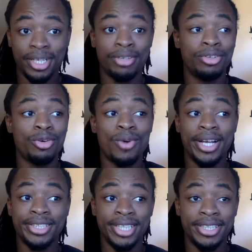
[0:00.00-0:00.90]
I don't know why
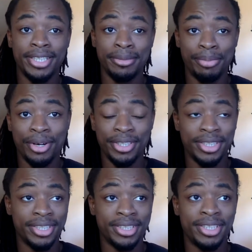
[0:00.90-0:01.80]
he's not taking part in
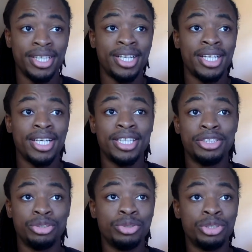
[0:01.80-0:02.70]
this as
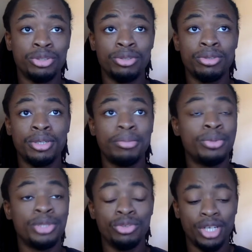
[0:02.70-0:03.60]
usual. But
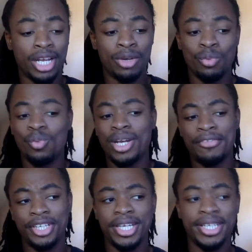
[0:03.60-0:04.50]
we do know that
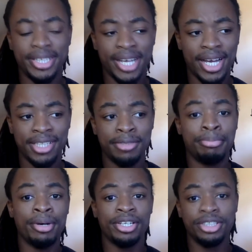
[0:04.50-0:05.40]
whenever Kenny dies,
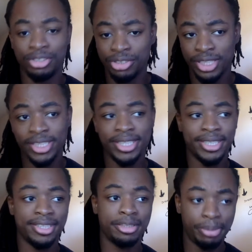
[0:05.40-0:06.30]
Butters usually
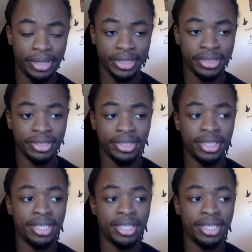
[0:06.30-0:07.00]
takes his place.